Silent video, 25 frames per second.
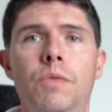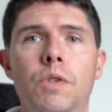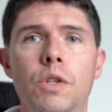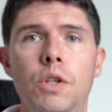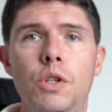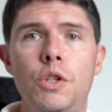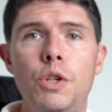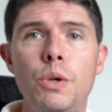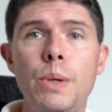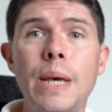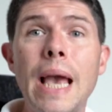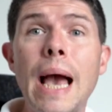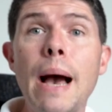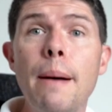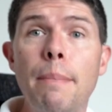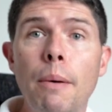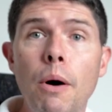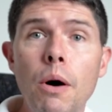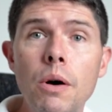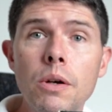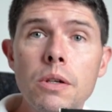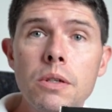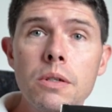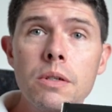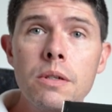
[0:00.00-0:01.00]
get a
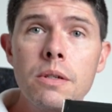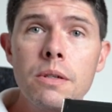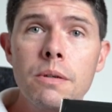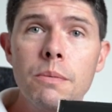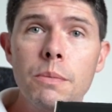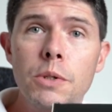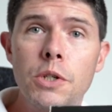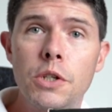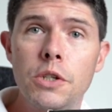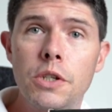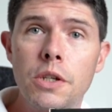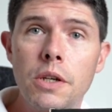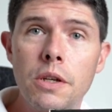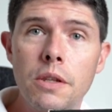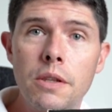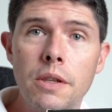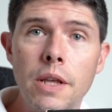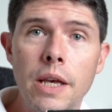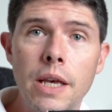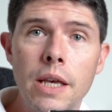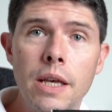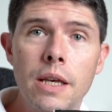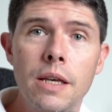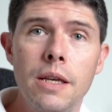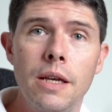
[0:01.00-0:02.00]
box, which is a good
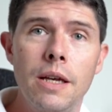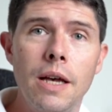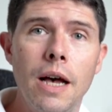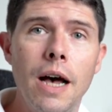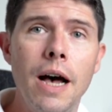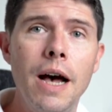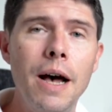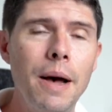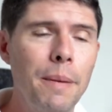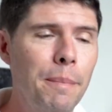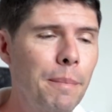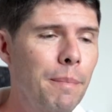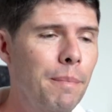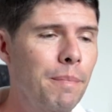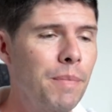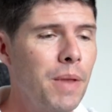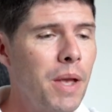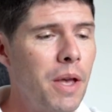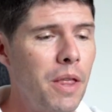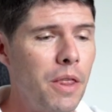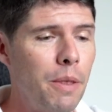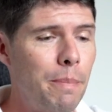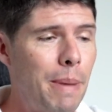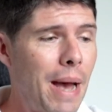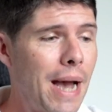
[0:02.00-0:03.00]
thing.
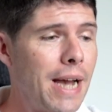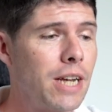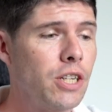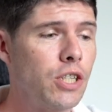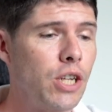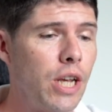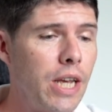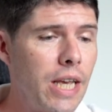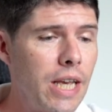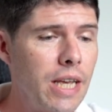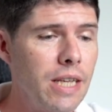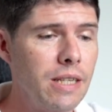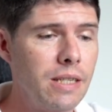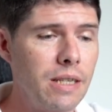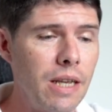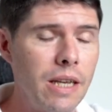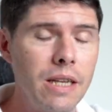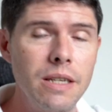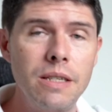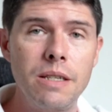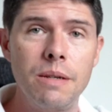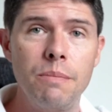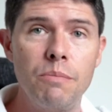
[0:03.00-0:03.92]
The packaging is